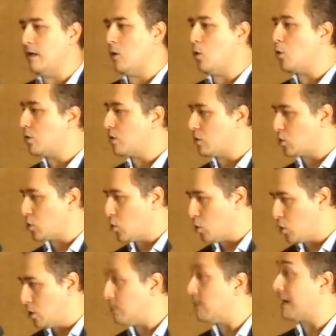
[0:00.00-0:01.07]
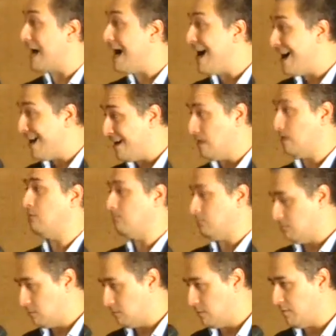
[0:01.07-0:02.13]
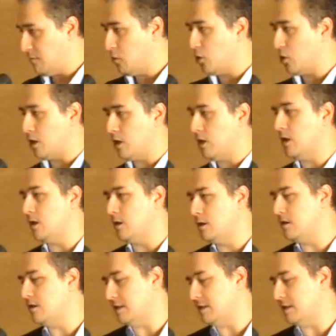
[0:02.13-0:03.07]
or the soul, the Ka, for the